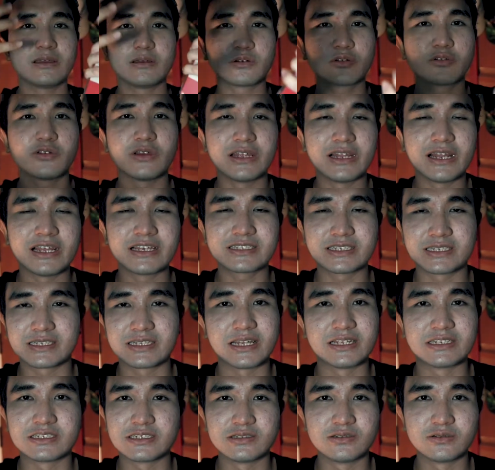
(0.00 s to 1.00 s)
create less
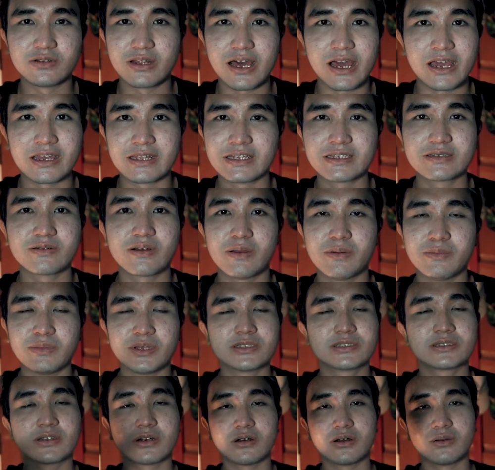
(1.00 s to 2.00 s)
attention to the eye. That's what I mean.
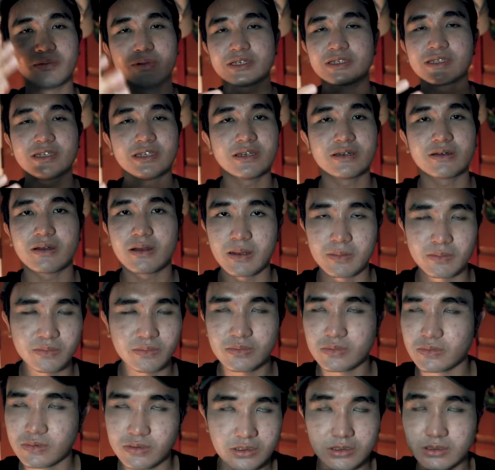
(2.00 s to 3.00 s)
So basically,
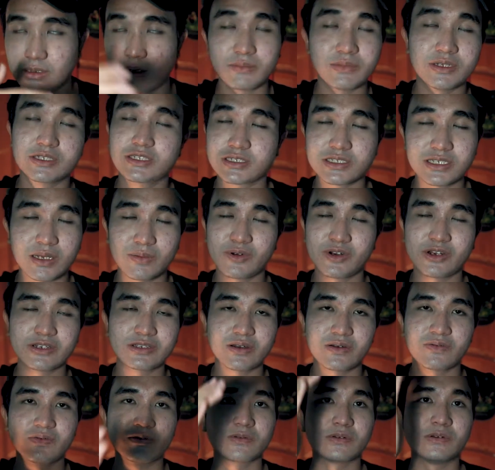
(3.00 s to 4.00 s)
let me just summarize
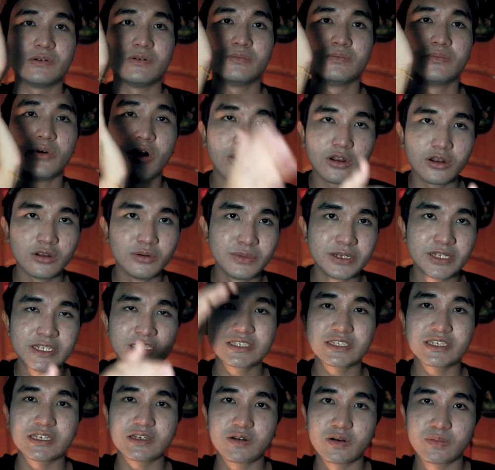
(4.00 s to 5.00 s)
up. More luminance
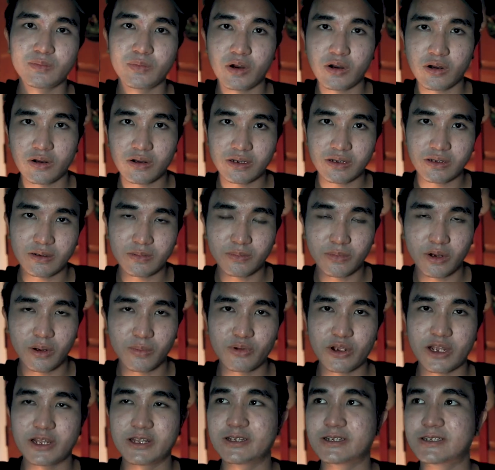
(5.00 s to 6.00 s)
equal more
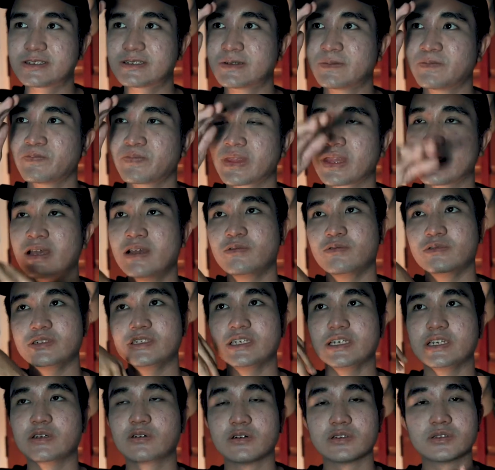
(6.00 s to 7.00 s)
brightness, which
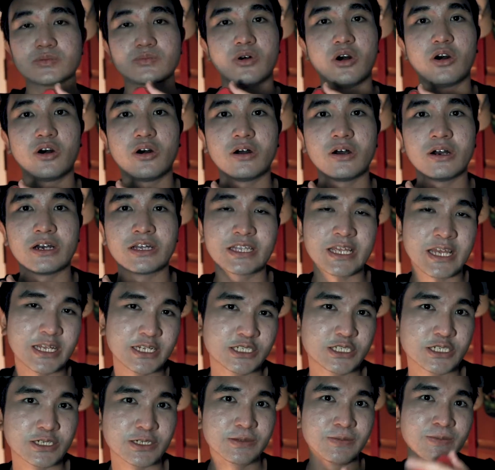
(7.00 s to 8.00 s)
equals more
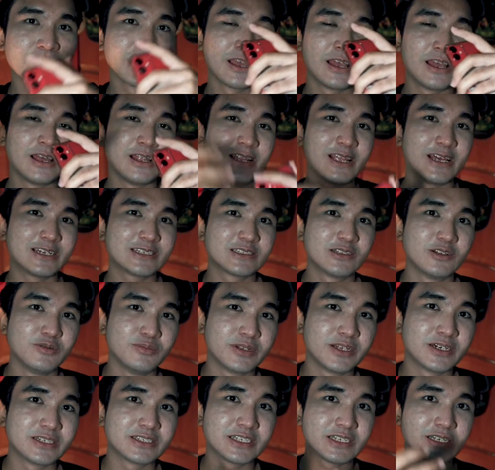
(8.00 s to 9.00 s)
attention. Less
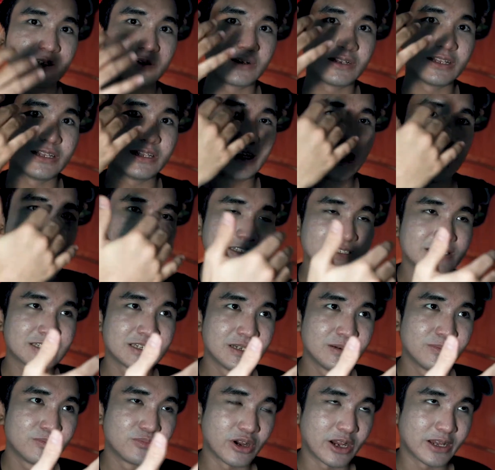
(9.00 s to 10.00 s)
luminance equal less
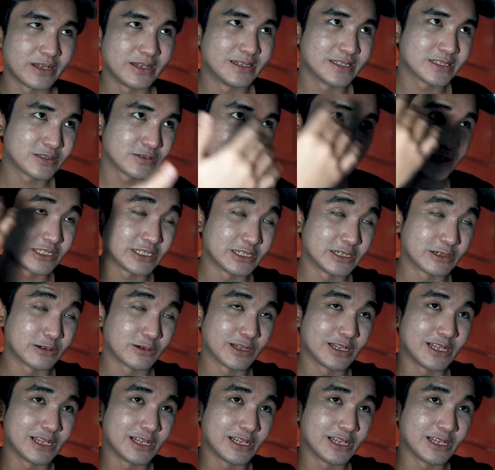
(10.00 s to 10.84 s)
brightness, which equal